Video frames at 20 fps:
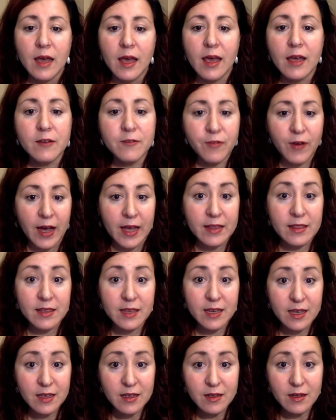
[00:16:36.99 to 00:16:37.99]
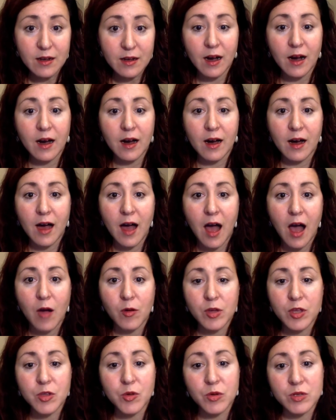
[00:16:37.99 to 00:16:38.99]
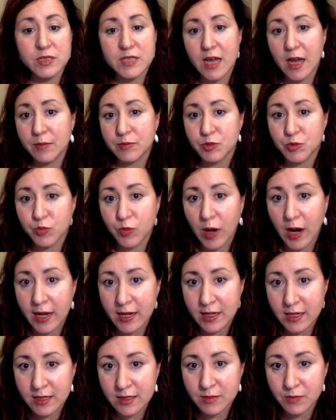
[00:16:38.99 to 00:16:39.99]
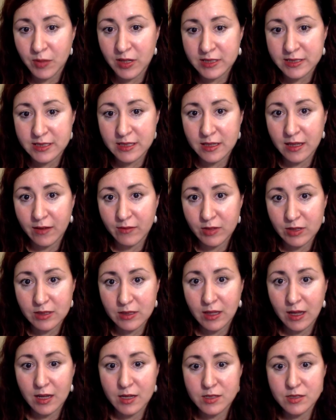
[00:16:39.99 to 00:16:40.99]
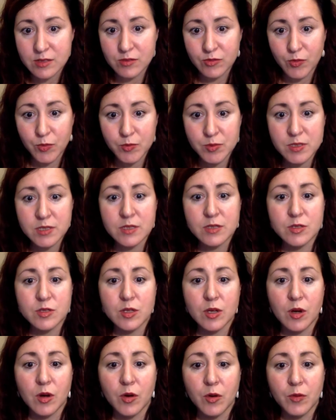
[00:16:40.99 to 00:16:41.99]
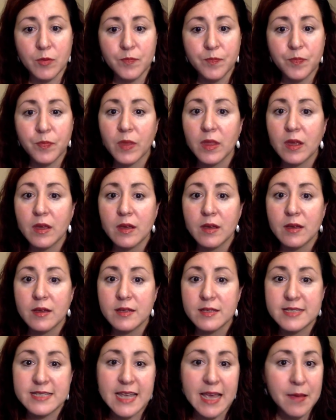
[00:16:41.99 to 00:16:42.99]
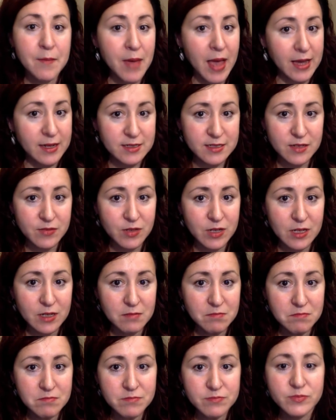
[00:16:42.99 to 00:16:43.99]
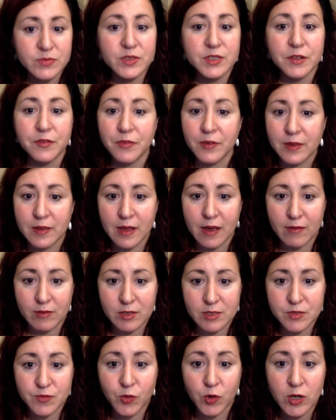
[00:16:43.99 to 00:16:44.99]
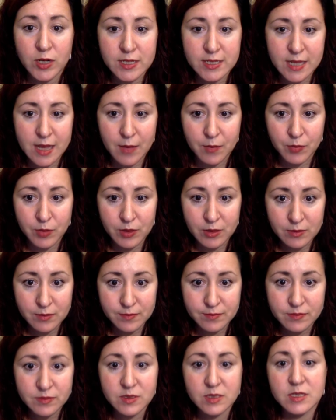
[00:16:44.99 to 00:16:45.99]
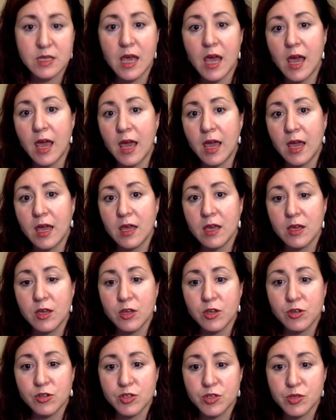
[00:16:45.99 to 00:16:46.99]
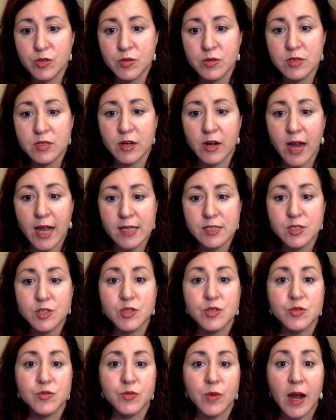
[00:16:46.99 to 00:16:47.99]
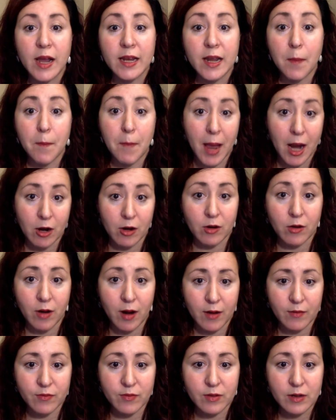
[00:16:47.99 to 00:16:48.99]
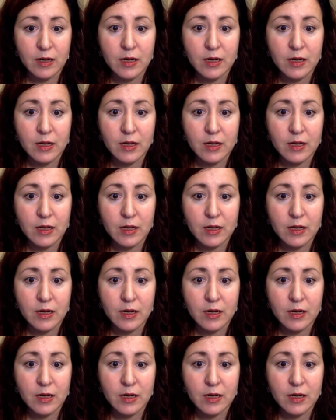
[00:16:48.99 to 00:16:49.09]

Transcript: And finally, how can you adapt writing in multi-level classrooms? So same activity, different levels. For example, say your students are asked to write a paragraph.